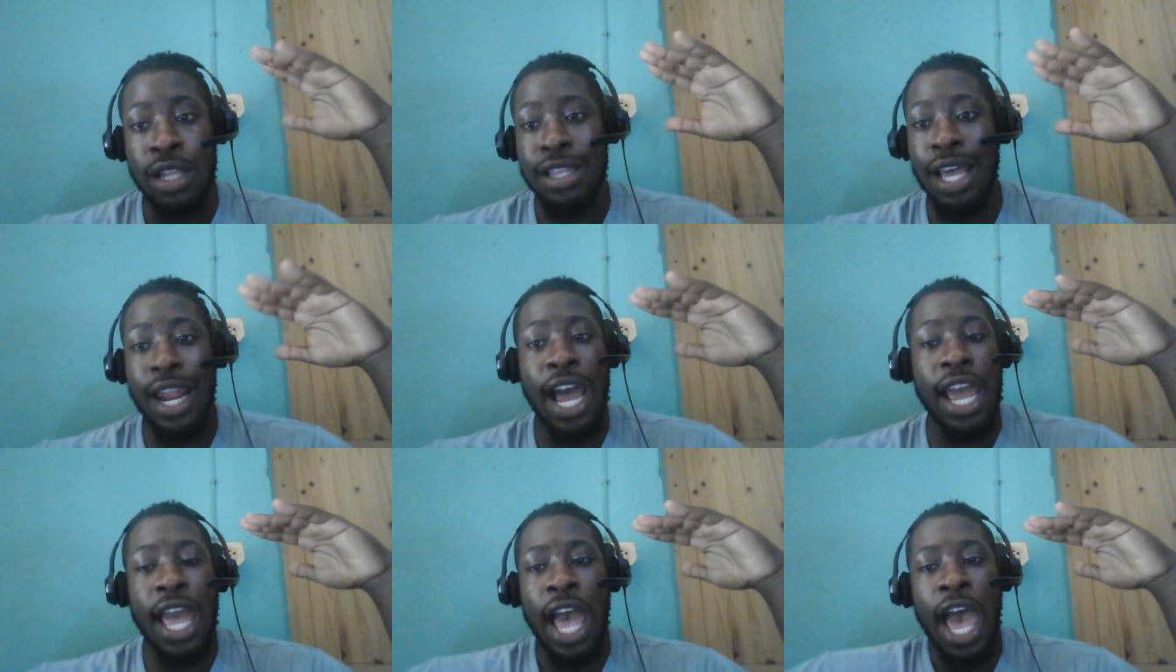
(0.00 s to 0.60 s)
that
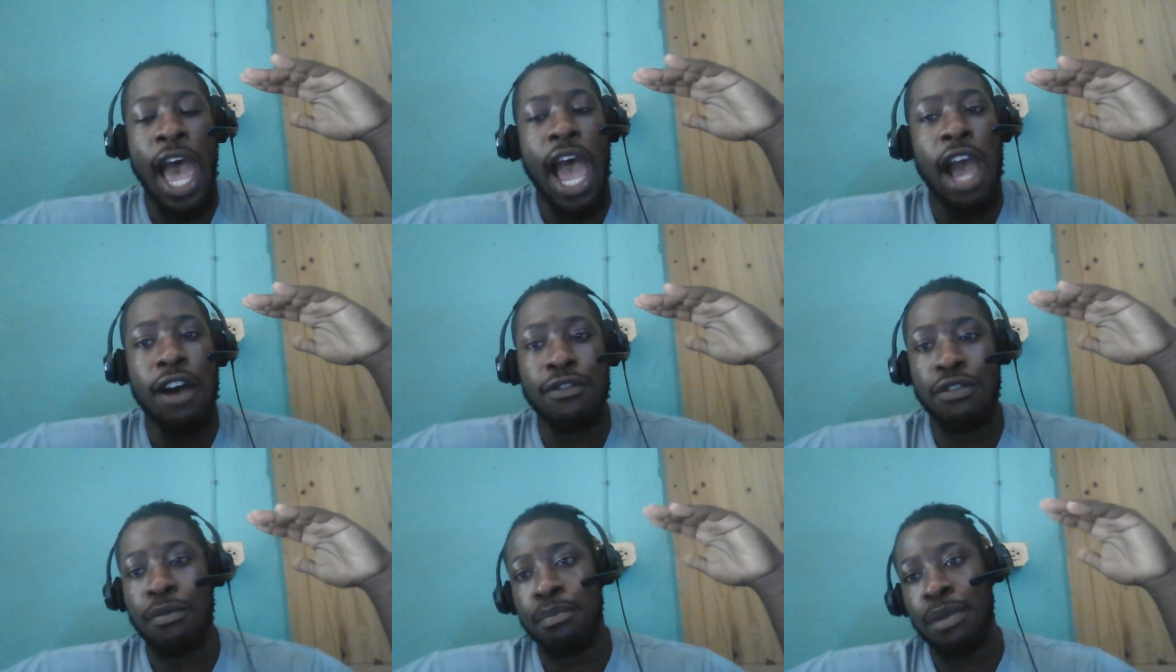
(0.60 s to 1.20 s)
I
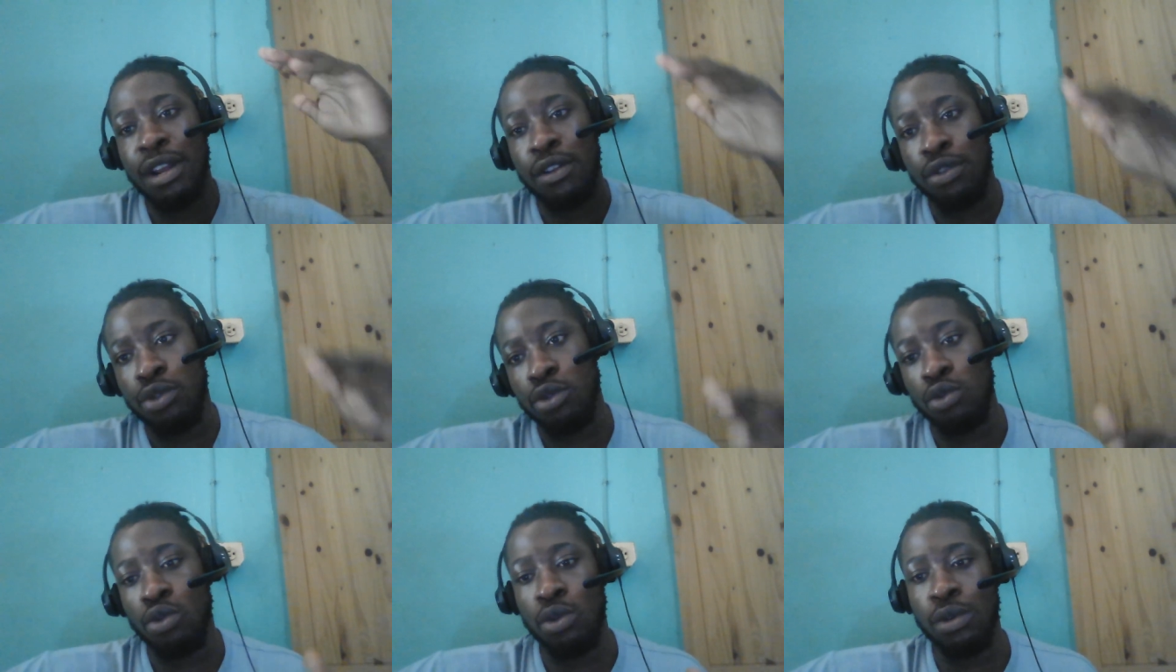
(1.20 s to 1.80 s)
have been
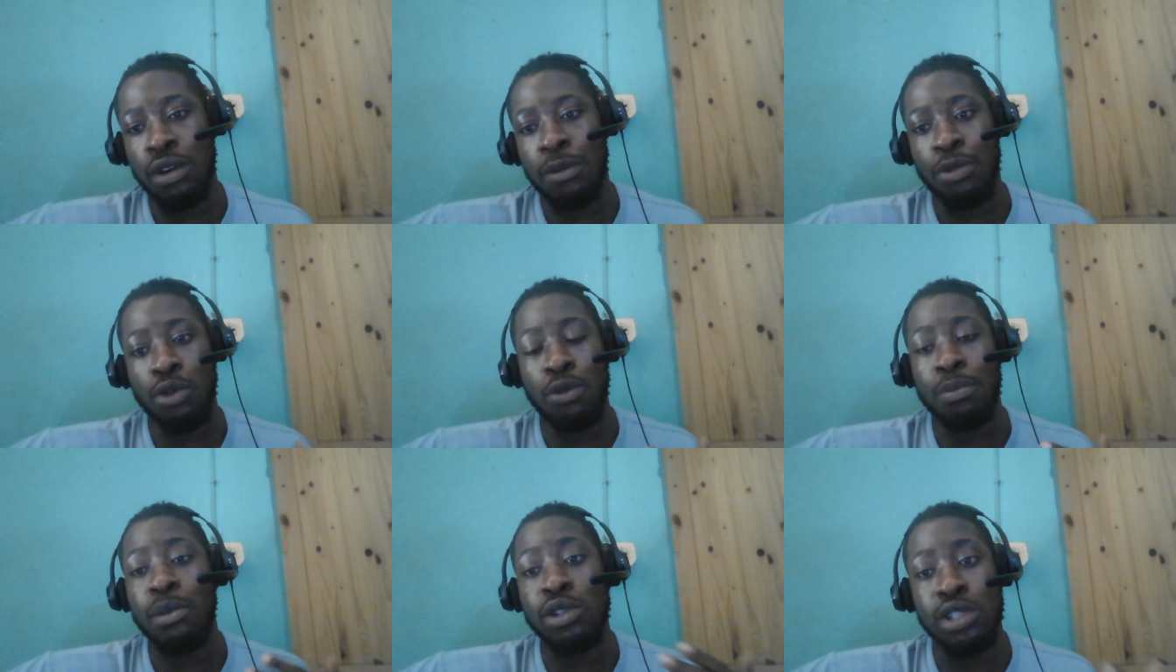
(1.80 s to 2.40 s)
through um, through
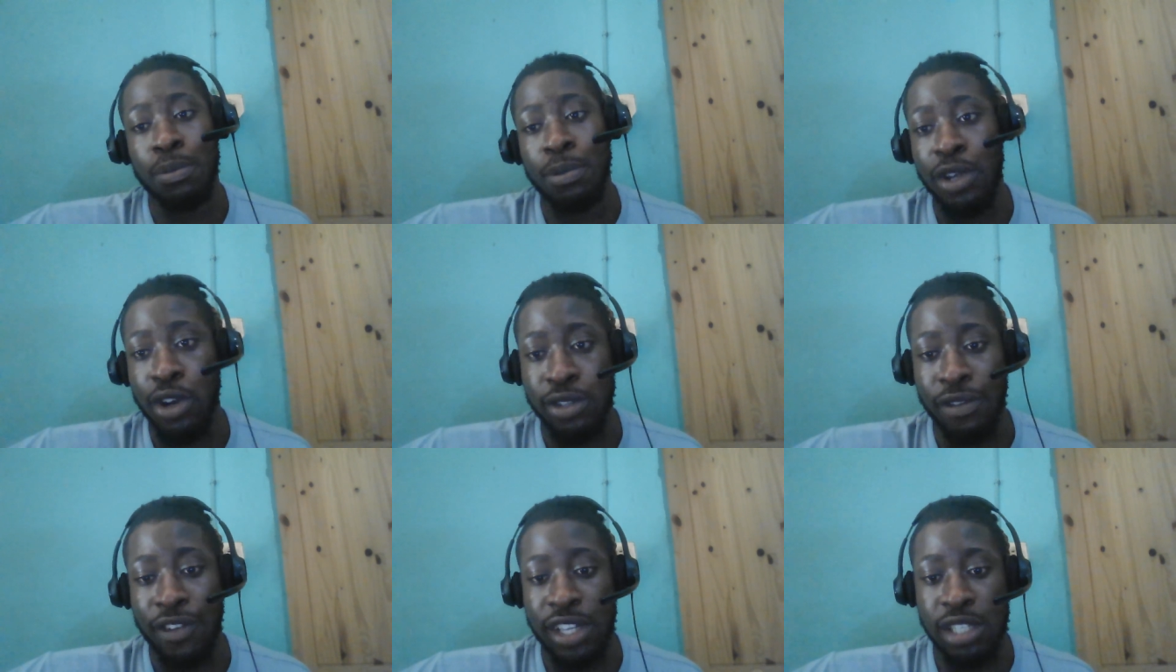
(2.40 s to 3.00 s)
multiple
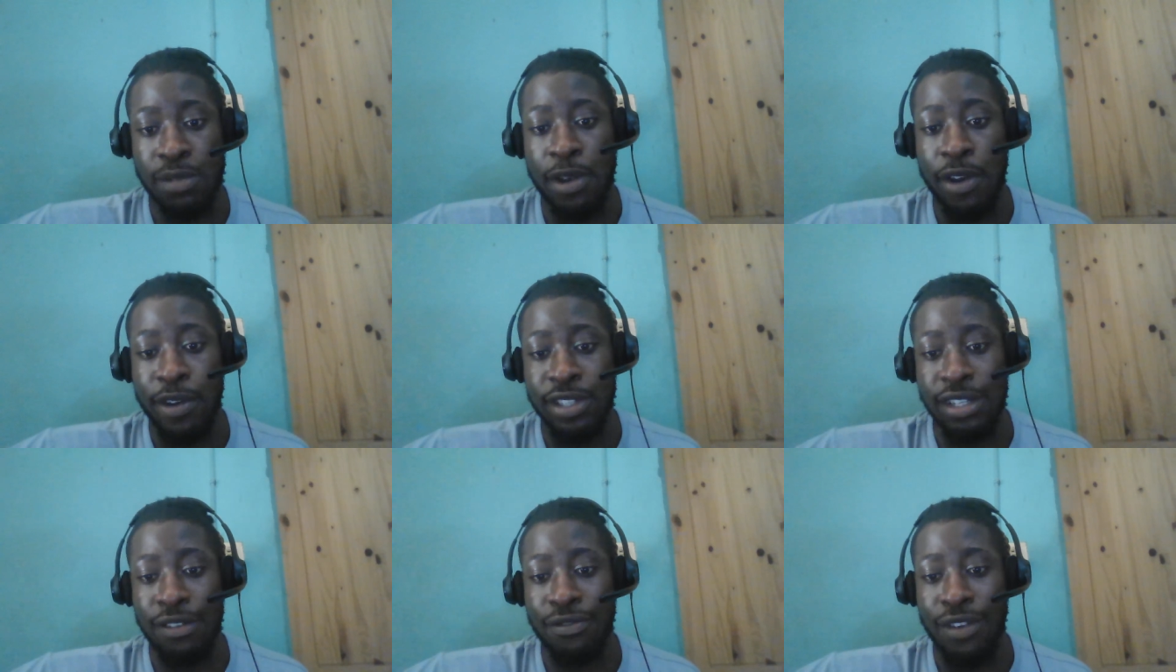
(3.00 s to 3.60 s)
years of
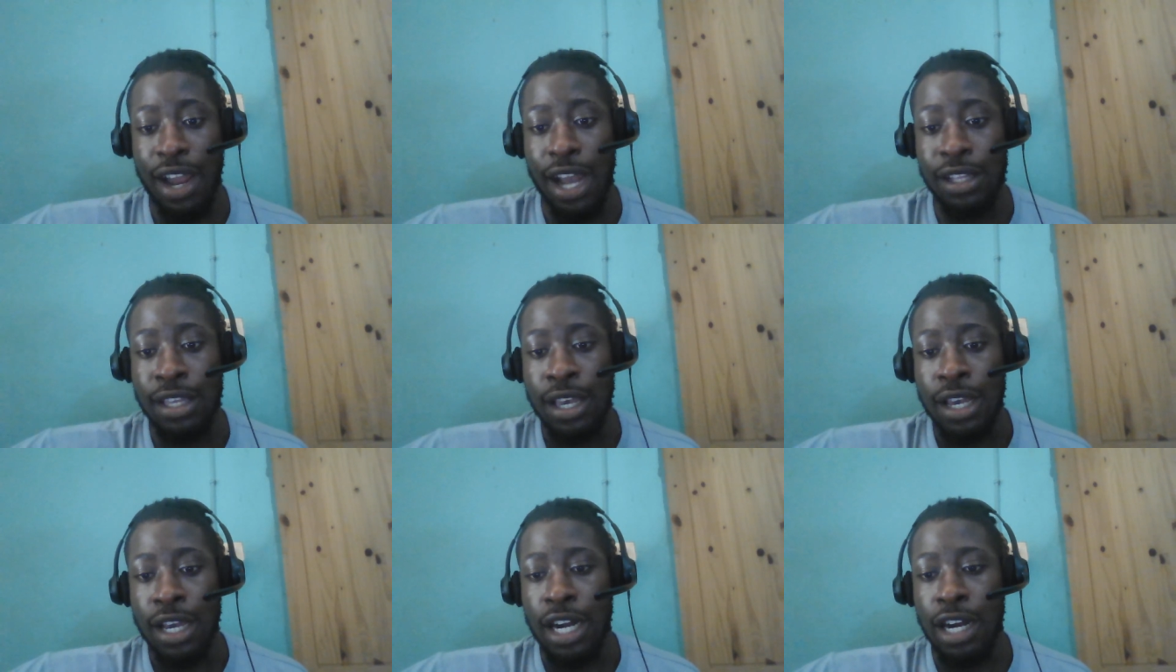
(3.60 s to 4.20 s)
experience. In fact,
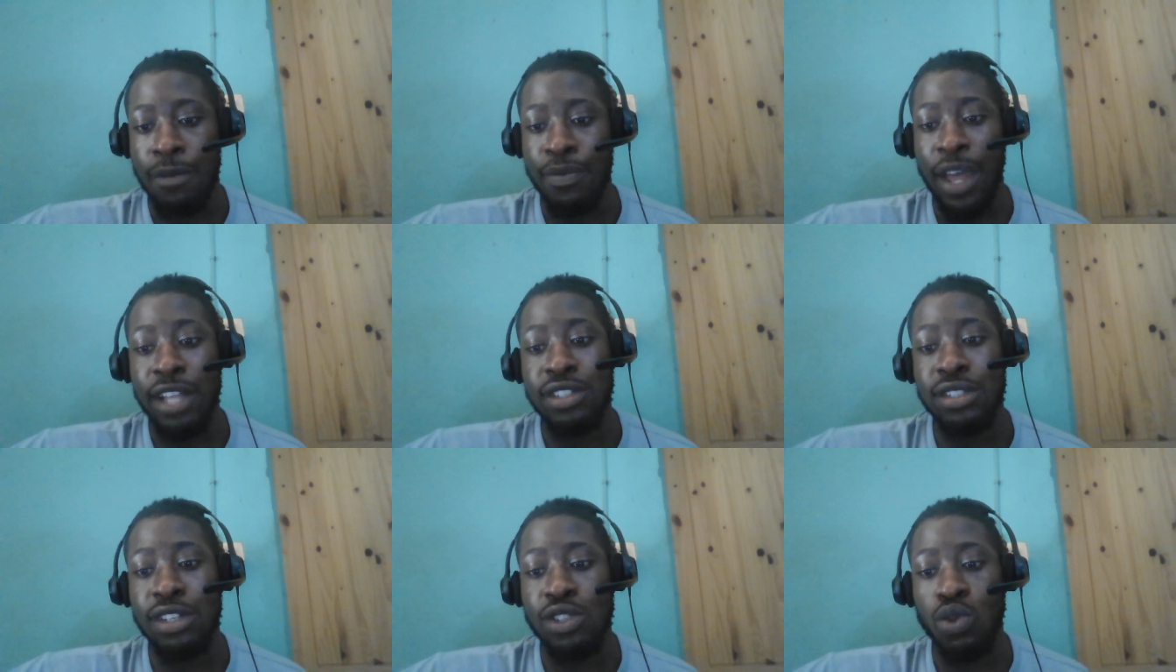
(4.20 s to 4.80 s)
um,
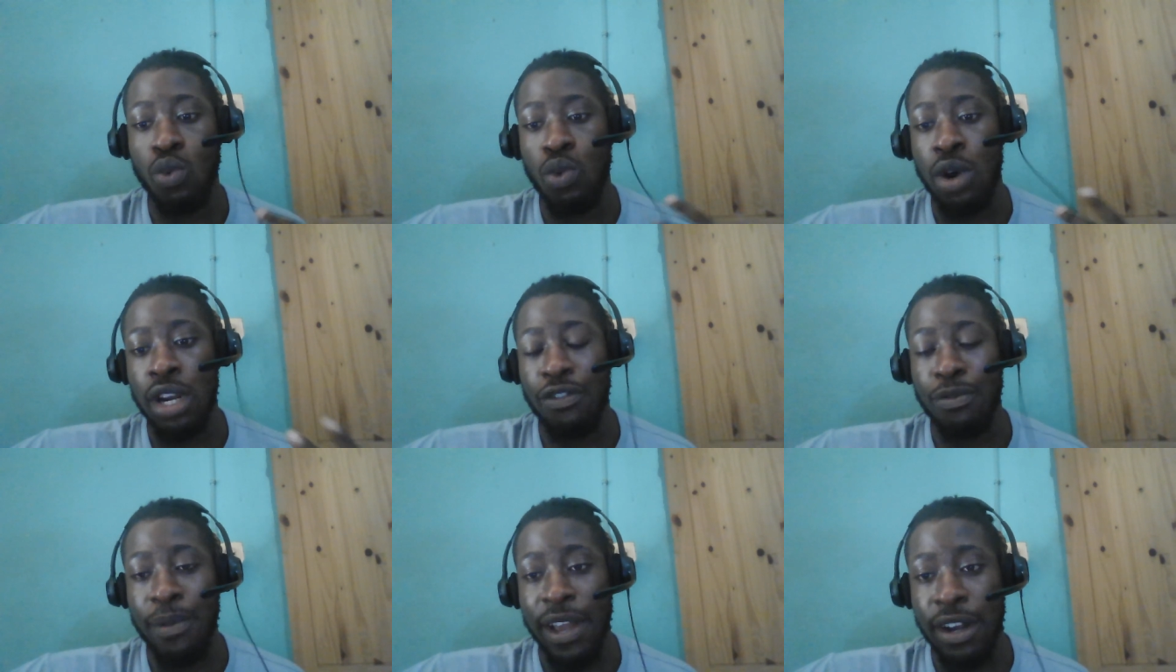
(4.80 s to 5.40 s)
that's just one
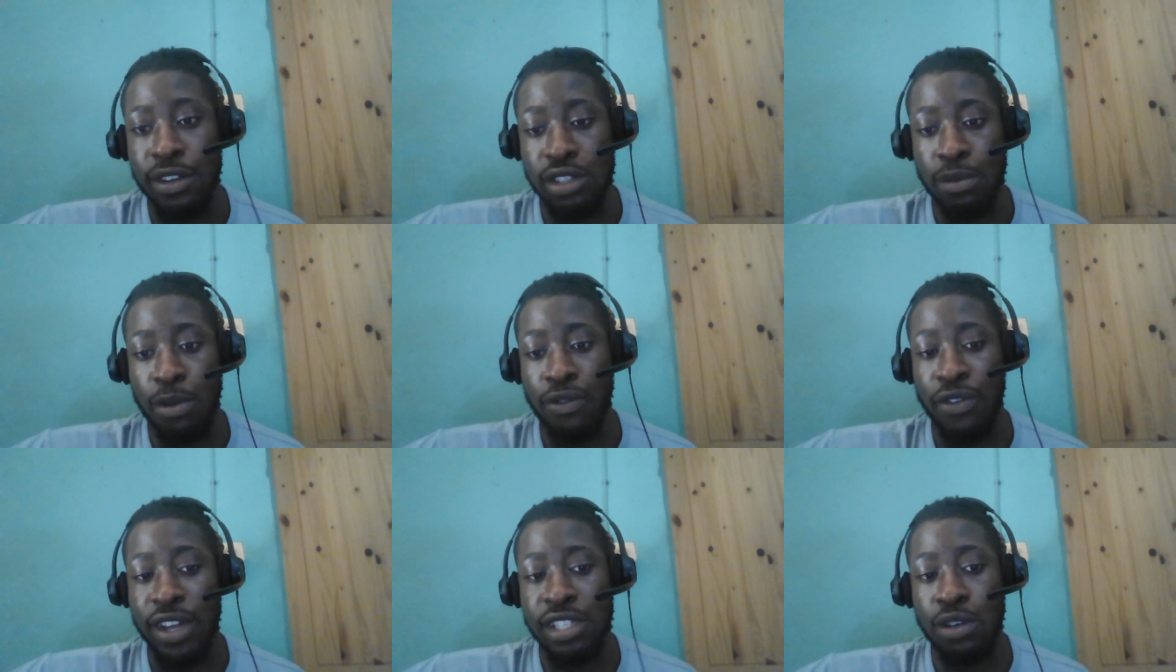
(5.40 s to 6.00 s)
of my customer
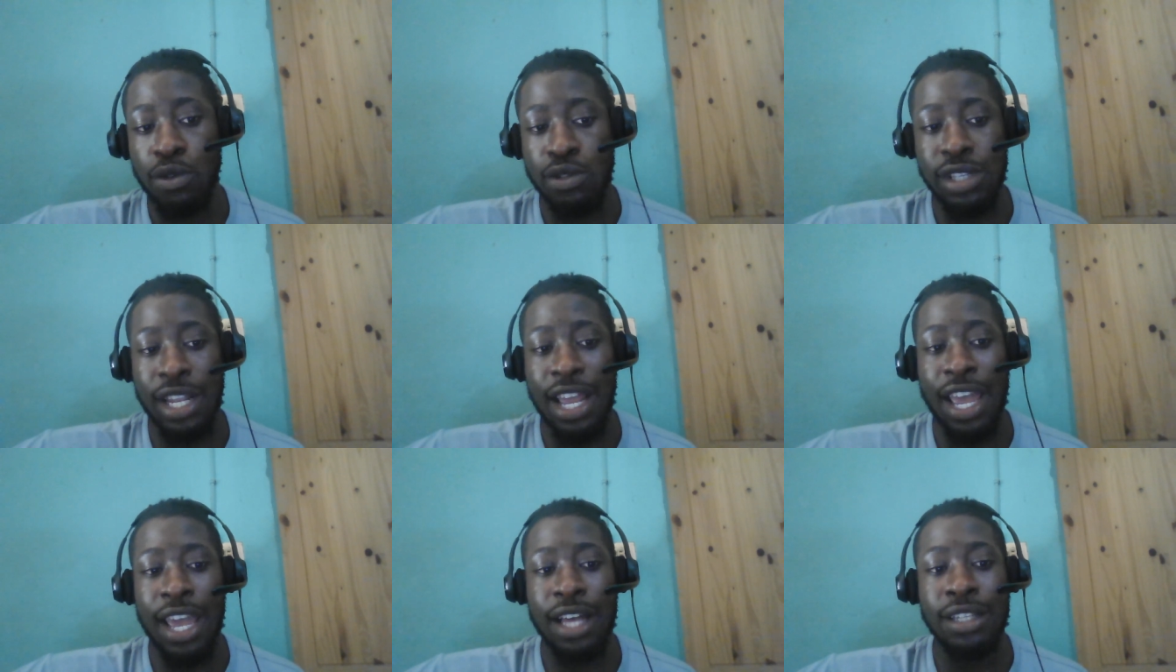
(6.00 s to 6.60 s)
facing roles that
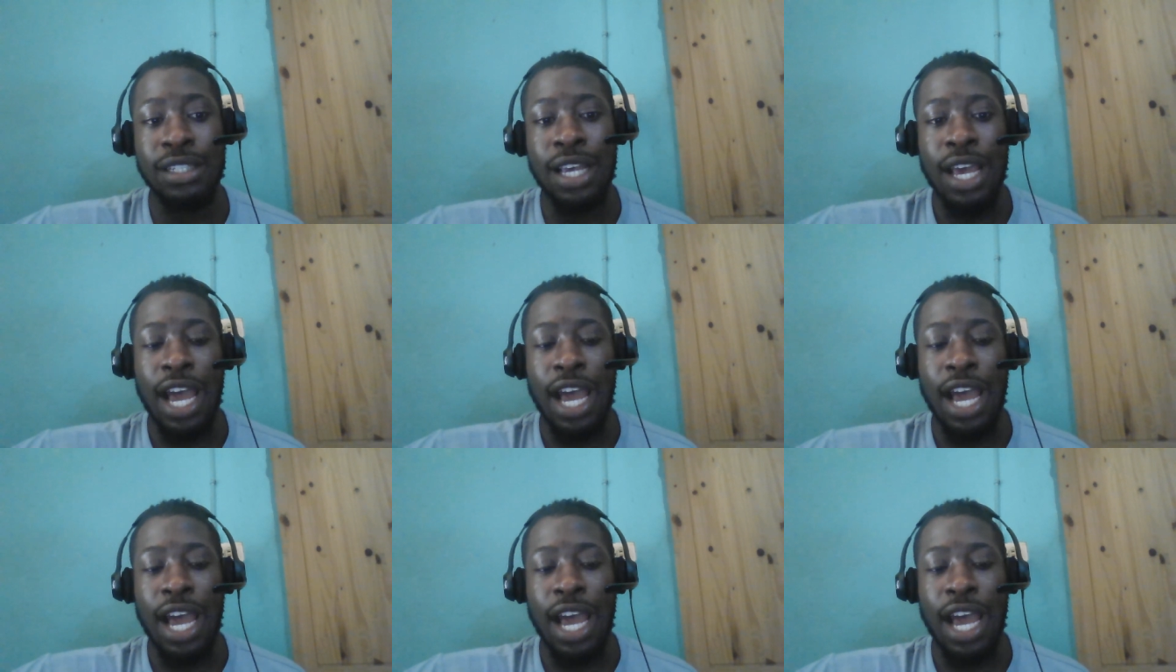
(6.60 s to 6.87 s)
I held.